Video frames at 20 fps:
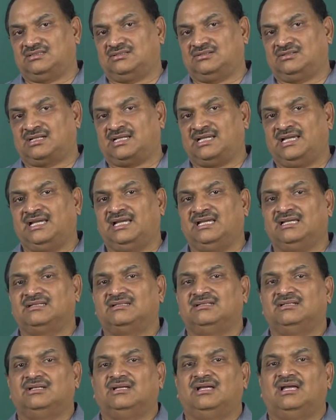okay,
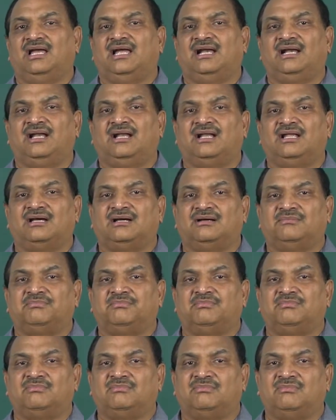and
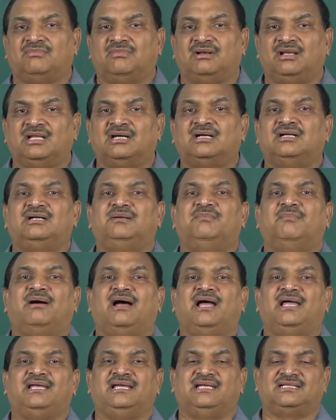learned
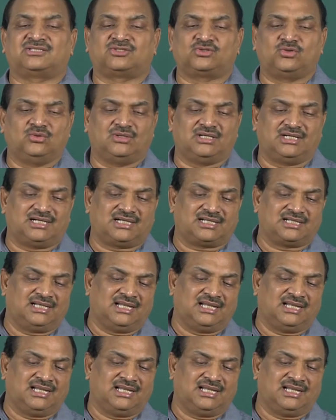by a student,